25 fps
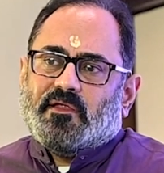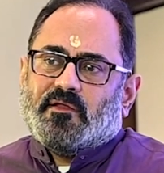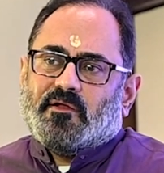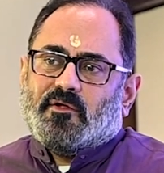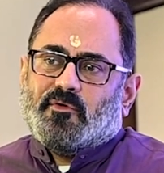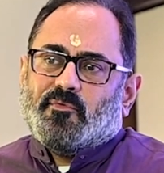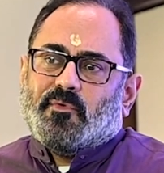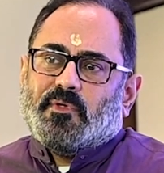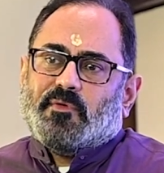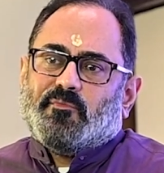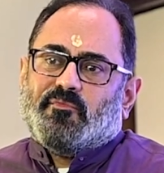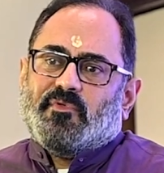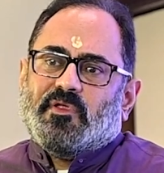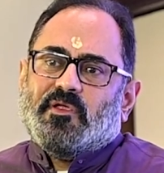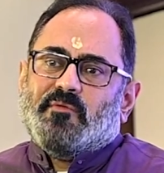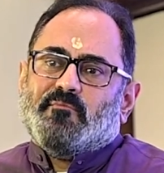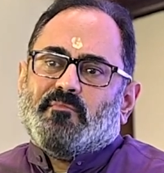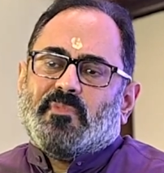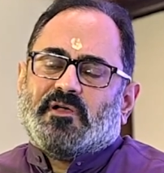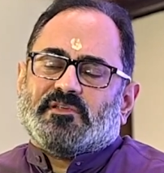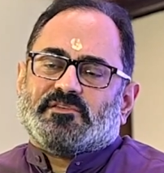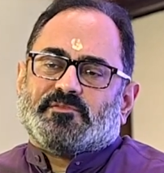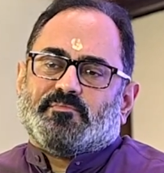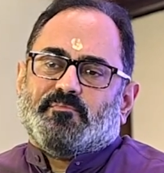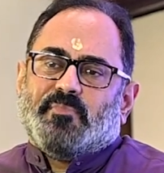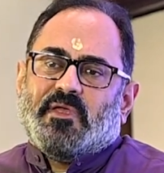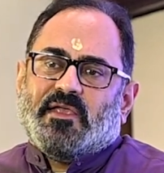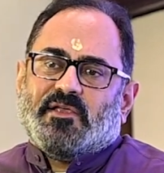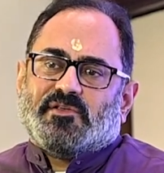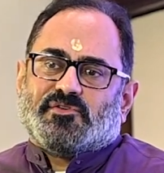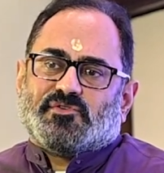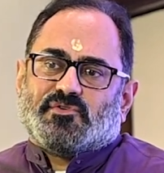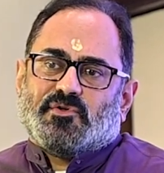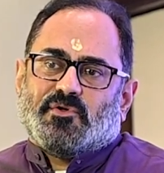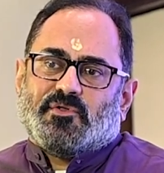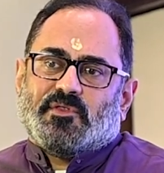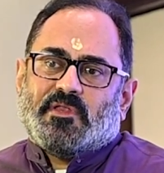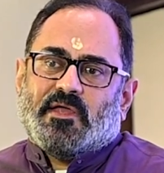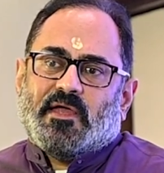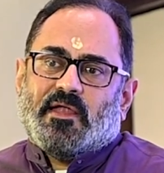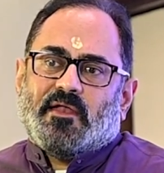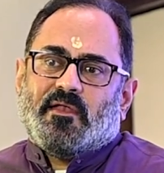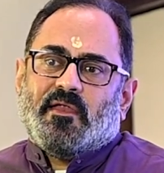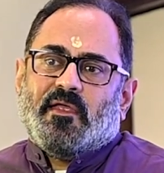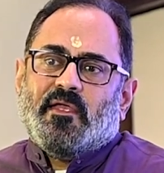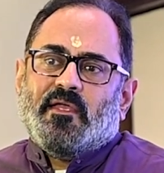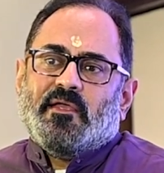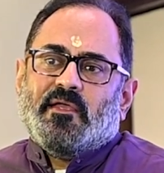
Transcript: Raghuveer, we must make sure that